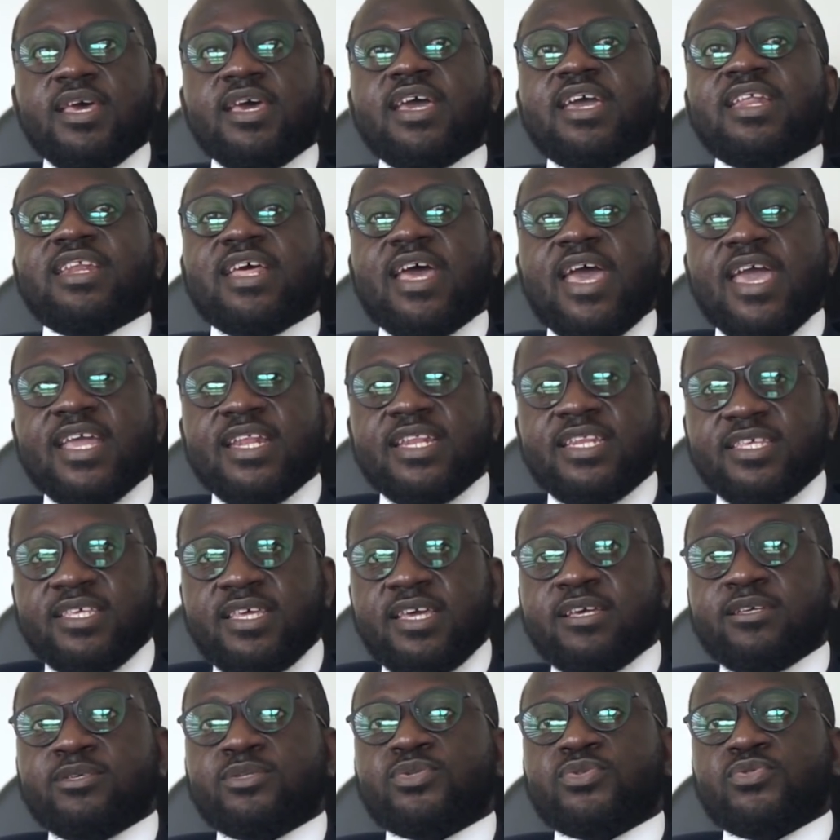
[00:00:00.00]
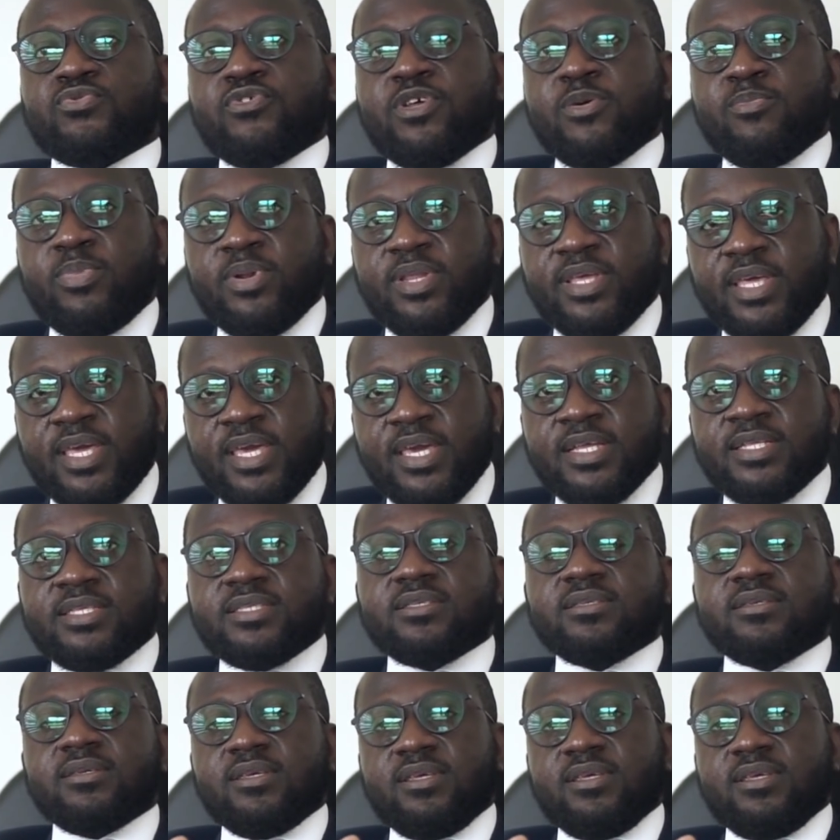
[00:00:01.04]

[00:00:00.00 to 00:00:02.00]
And the idea is to replicate,